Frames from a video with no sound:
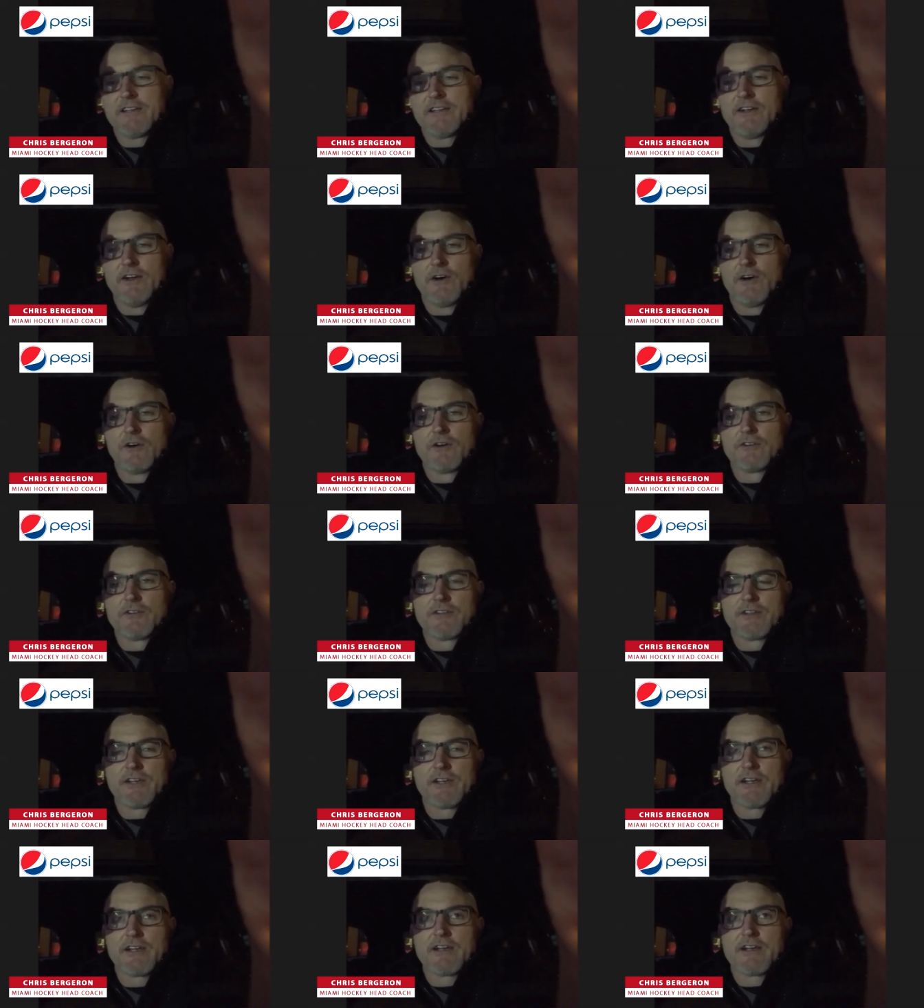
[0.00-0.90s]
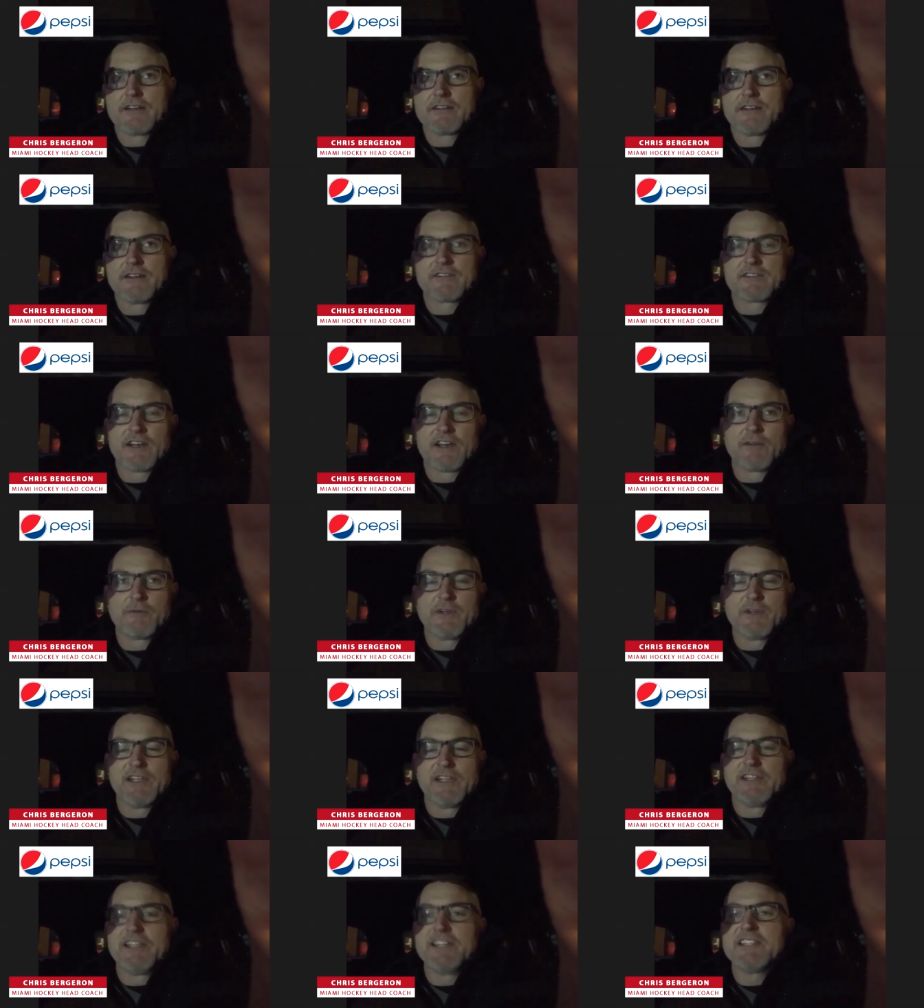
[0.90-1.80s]
You know, I, I, thought
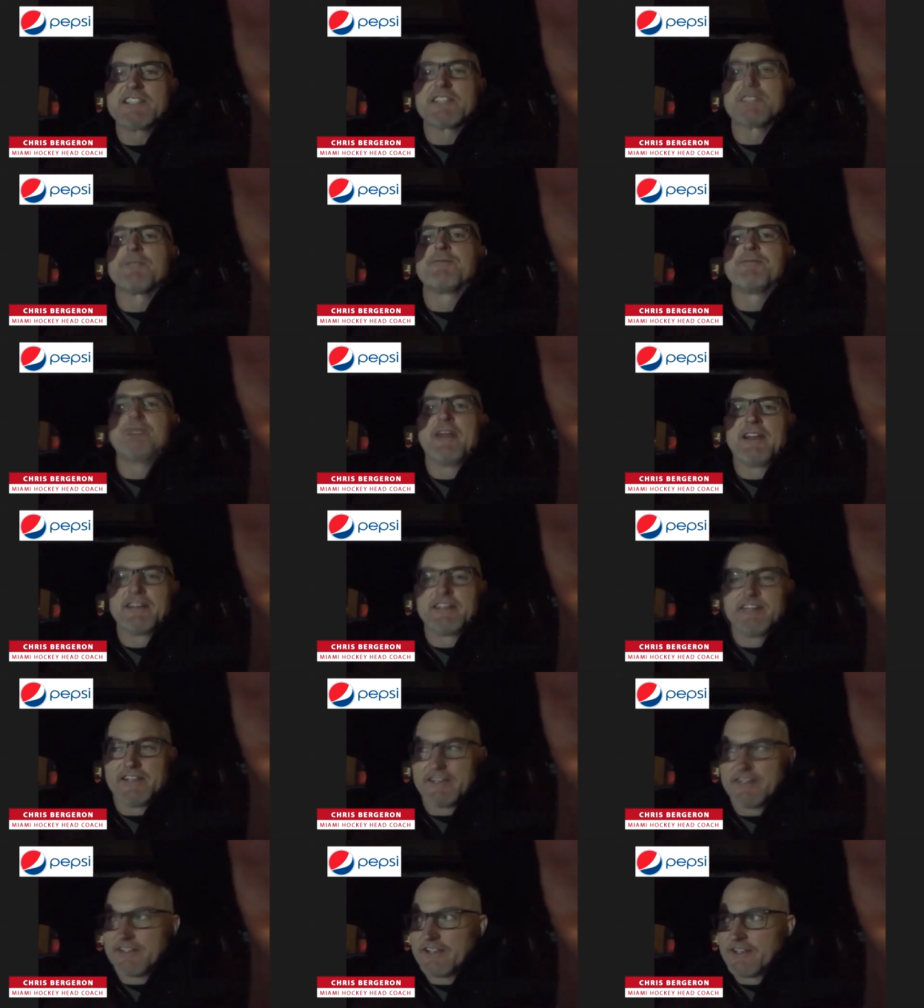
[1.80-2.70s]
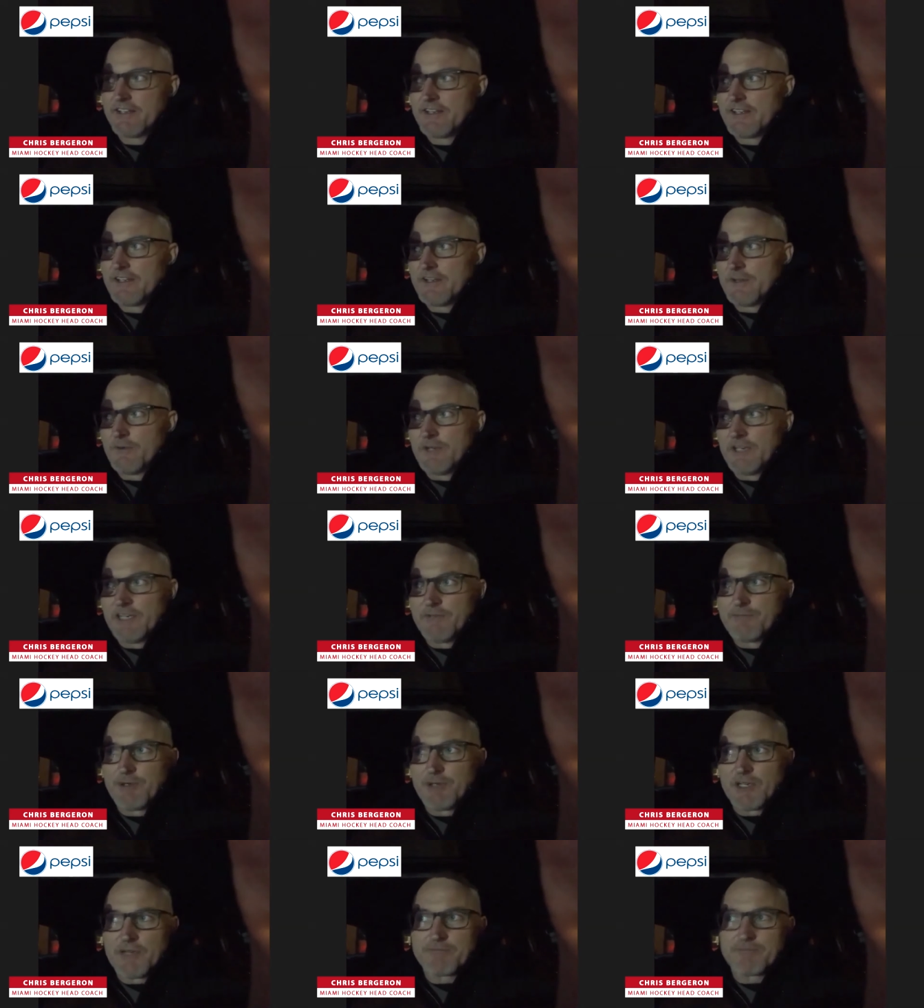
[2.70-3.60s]
we at least defended we
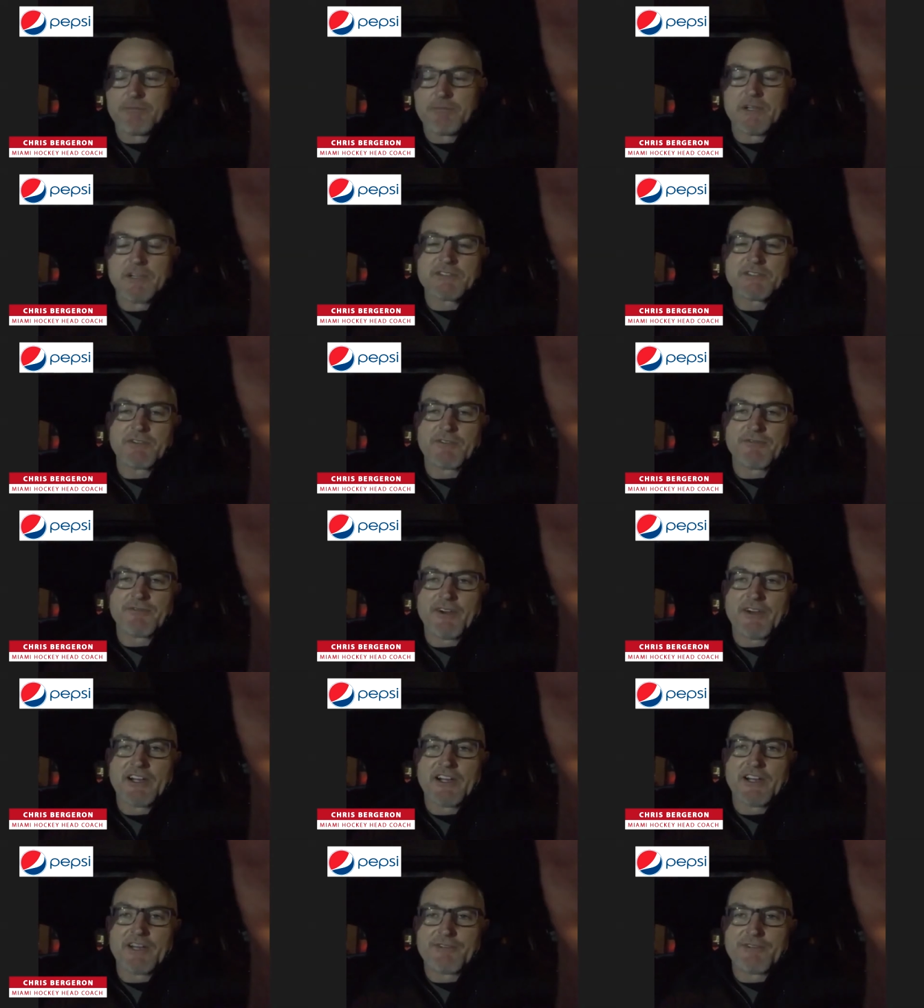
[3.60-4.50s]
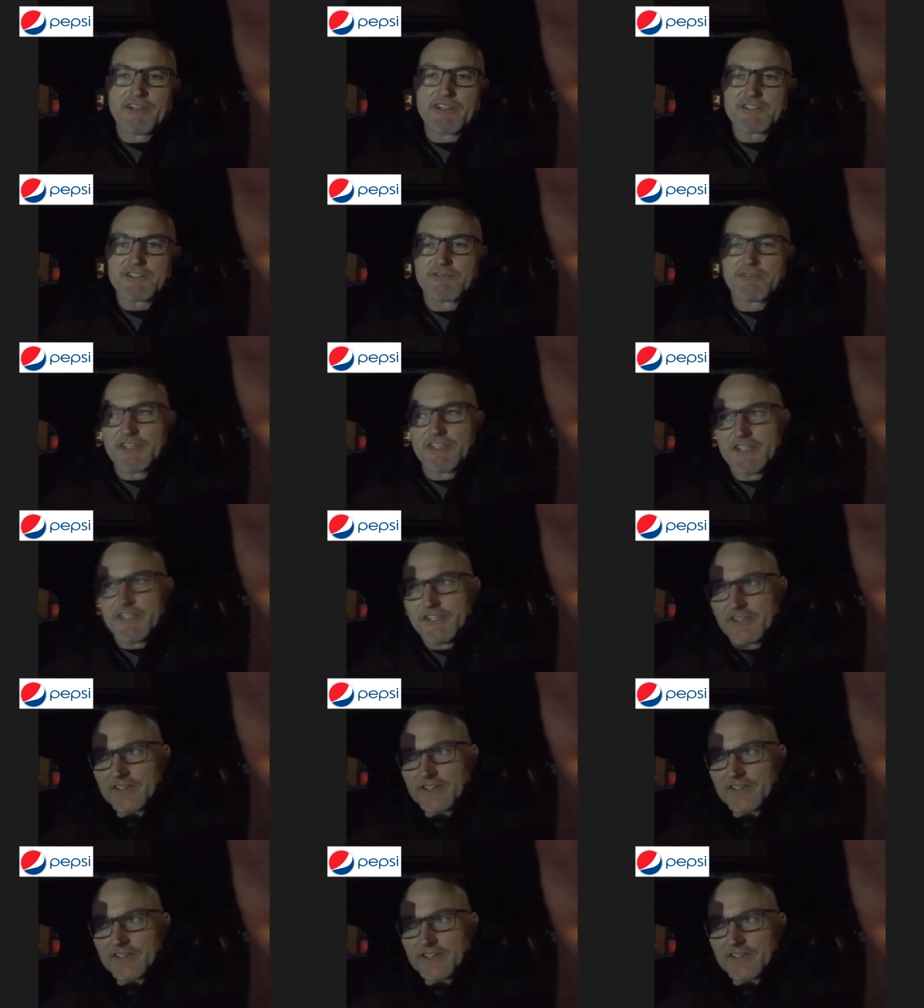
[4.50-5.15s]
didn't put up much of a fight offensively.